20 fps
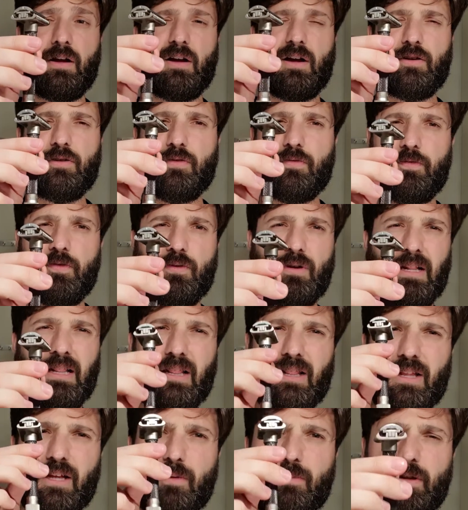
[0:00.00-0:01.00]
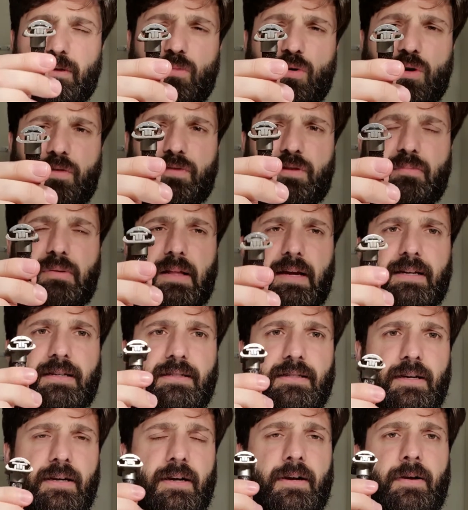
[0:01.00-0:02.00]
You feel a little bit more of the
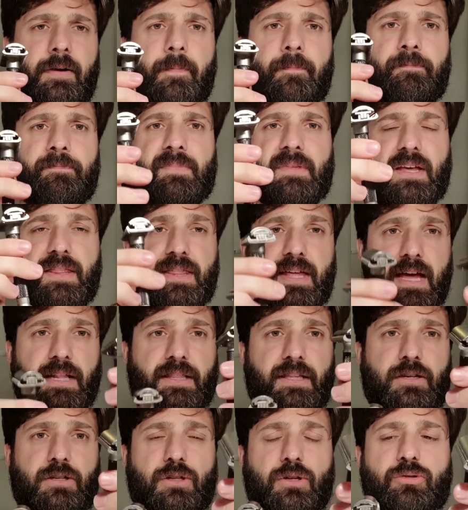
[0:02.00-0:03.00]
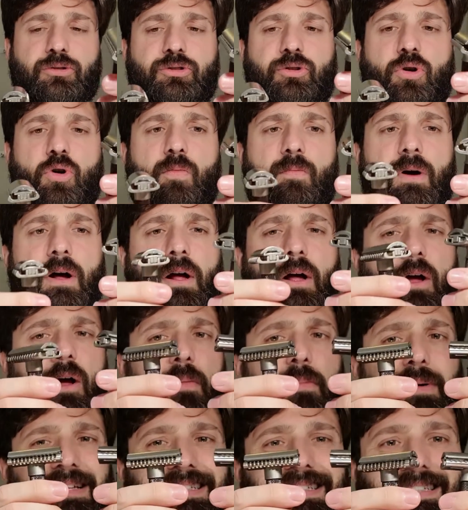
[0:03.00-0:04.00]
blade than the close comb,
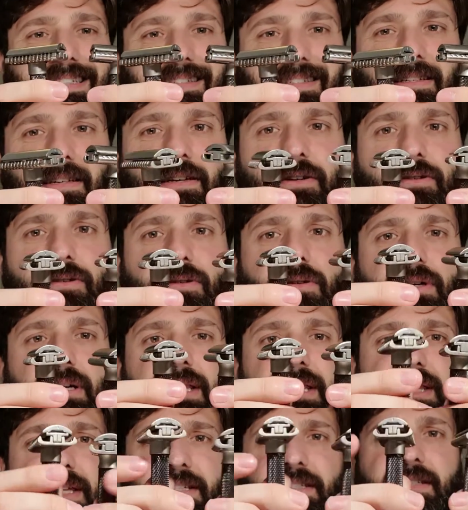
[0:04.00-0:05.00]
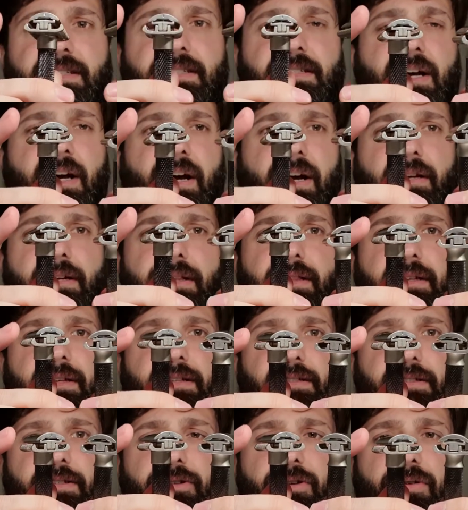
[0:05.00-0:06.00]
but still in this design, in
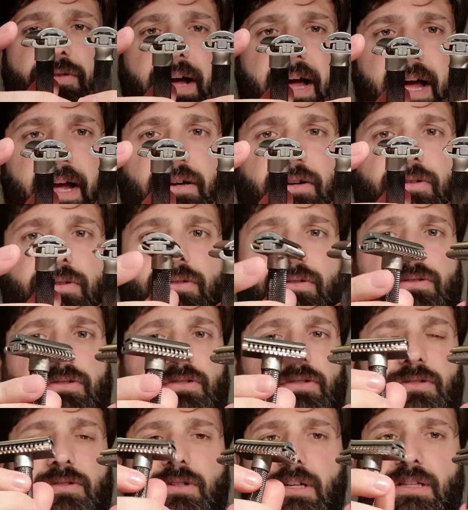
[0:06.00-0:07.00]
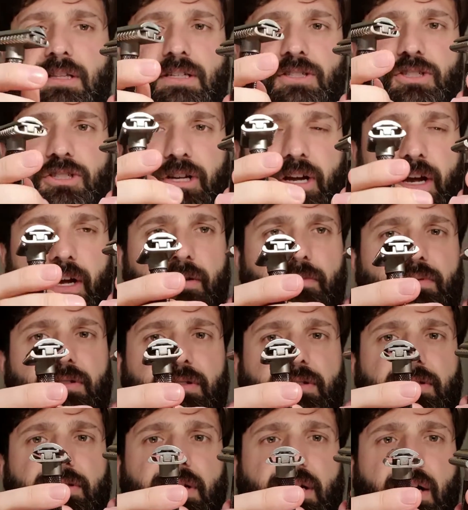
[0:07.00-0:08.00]
this, angles, in these
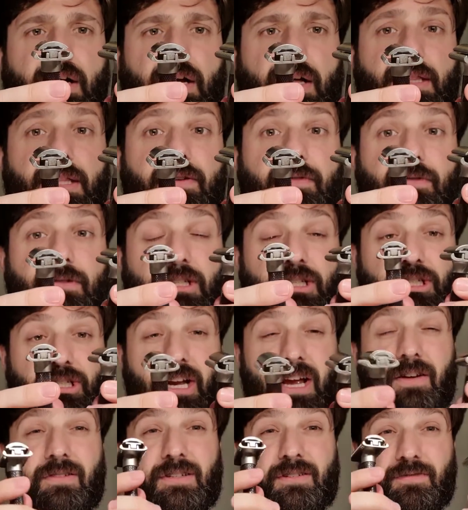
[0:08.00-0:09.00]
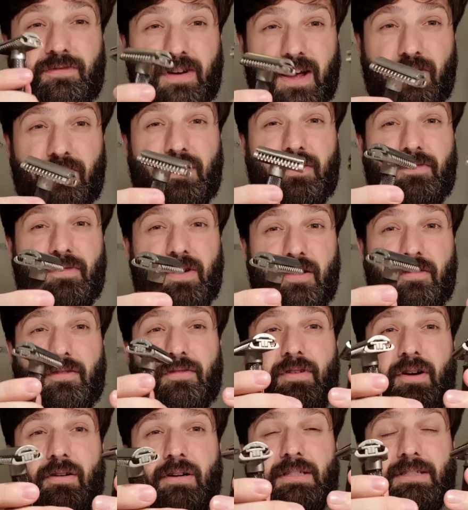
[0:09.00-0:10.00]
shapes, the shave is
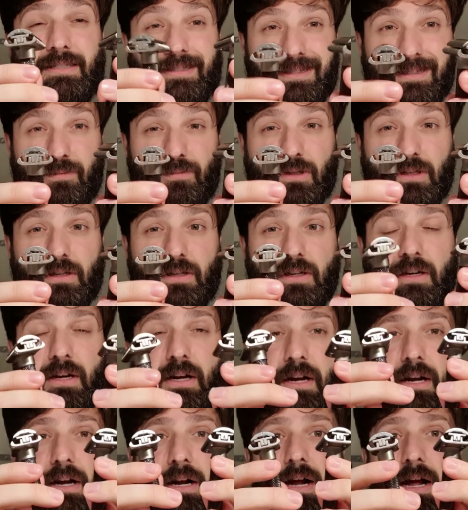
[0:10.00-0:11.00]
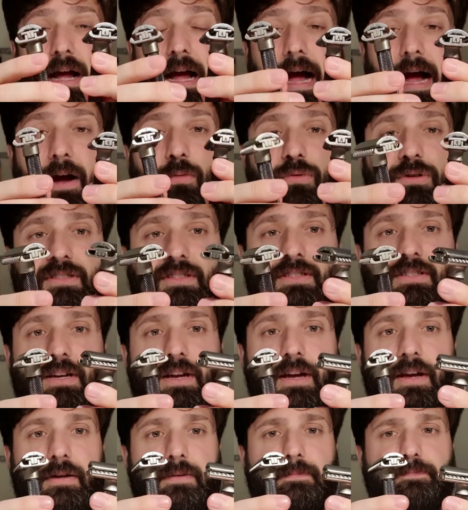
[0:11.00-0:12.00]
very similar. I would
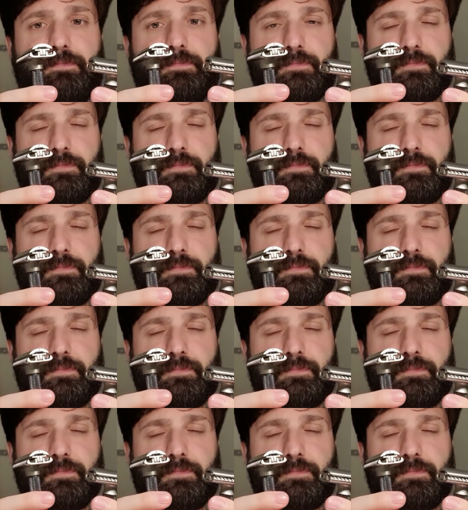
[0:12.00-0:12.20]
say